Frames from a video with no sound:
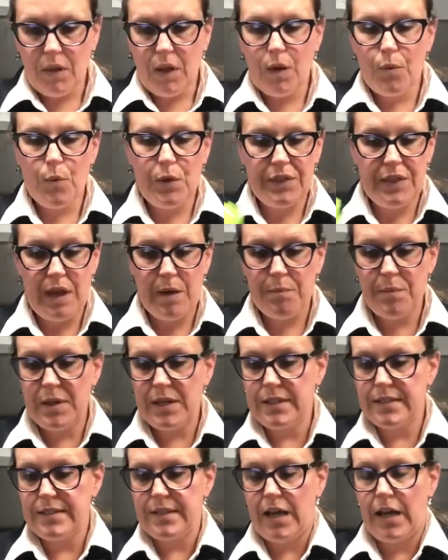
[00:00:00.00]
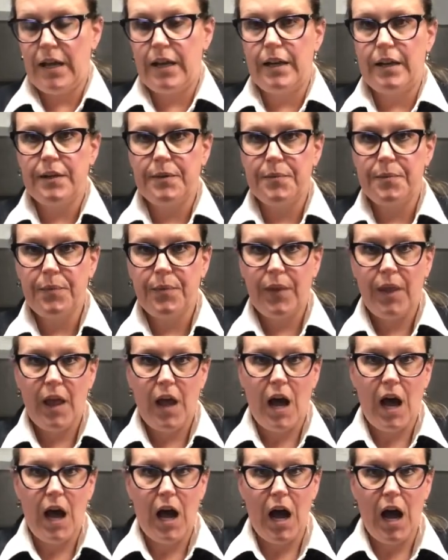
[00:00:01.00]
with that being said,
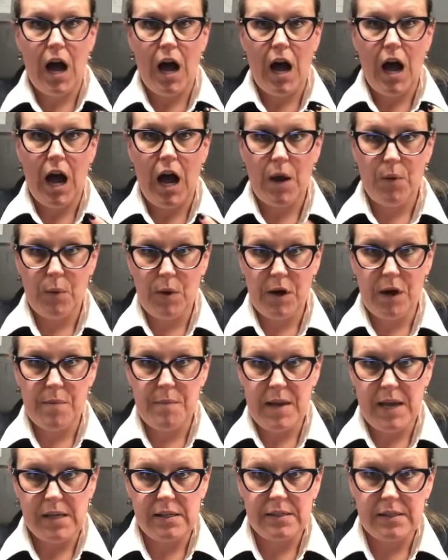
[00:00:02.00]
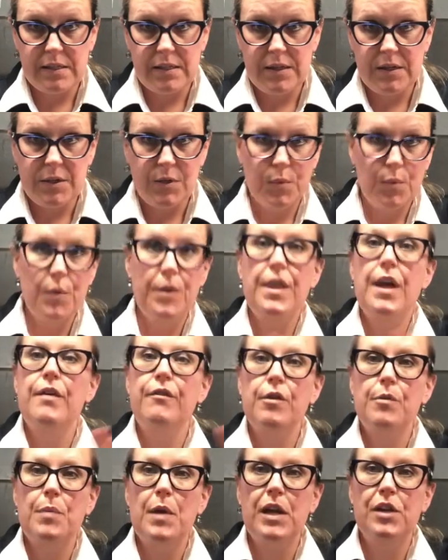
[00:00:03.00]
I wear a mask with
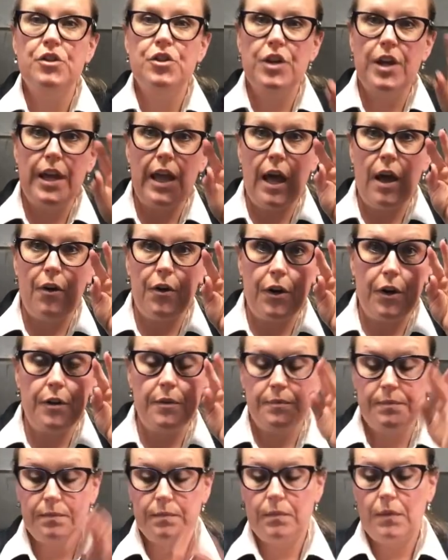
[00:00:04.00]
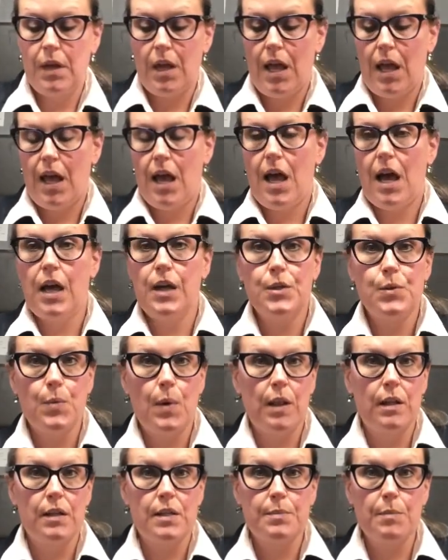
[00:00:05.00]
every patient encounter, as
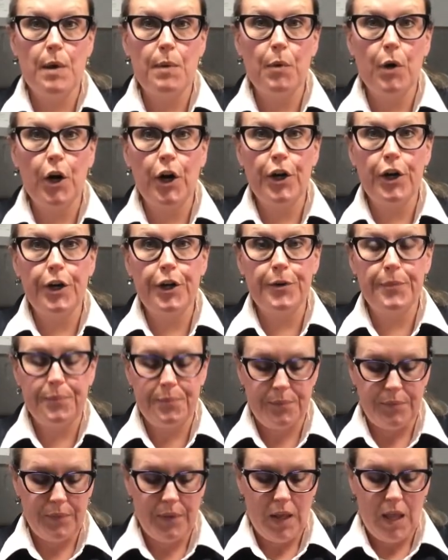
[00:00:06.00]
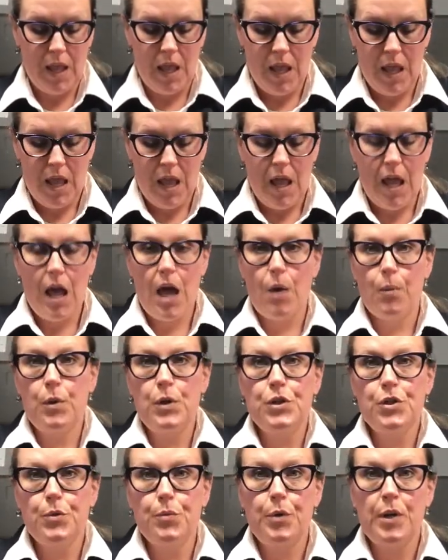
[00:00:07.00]
well as my partner, and we
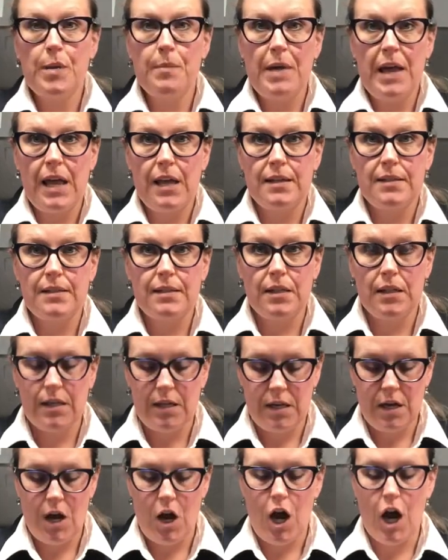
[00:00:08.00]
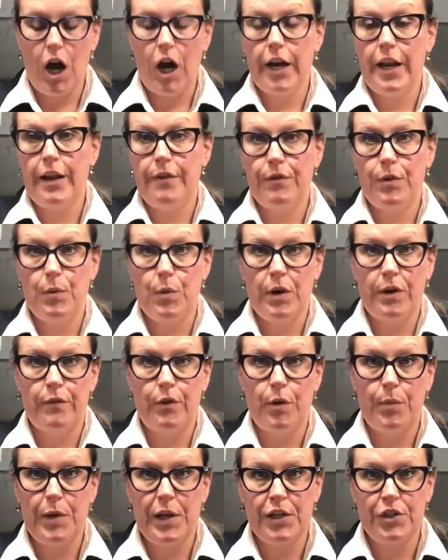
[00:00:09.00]
do put a mask on every one of
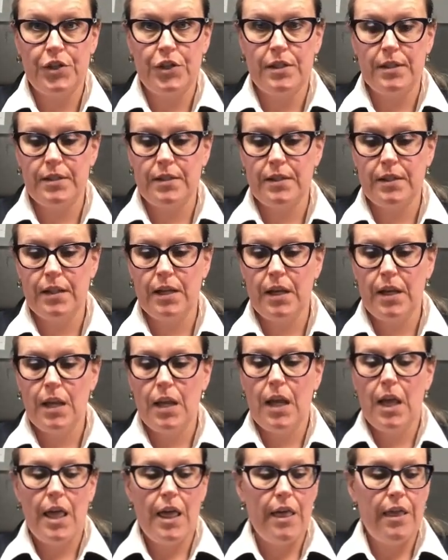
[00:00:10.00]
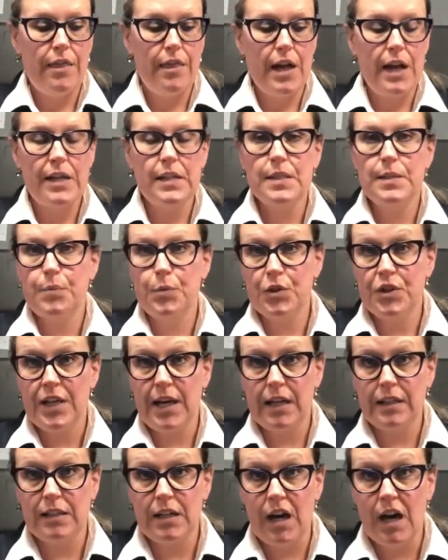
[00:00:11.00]
our patients. That is to
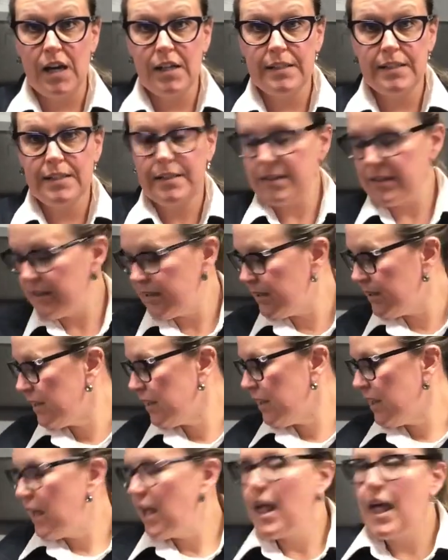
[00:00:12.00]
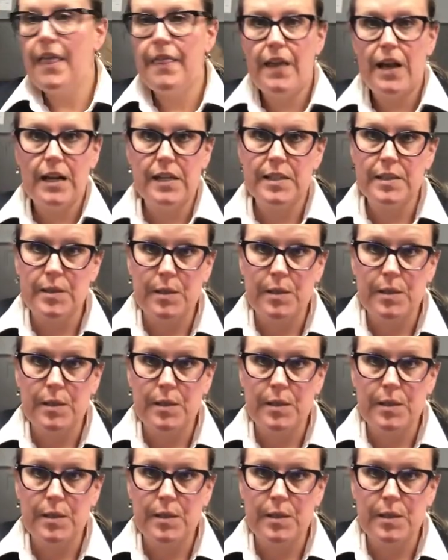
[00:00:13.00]
protect us, and that is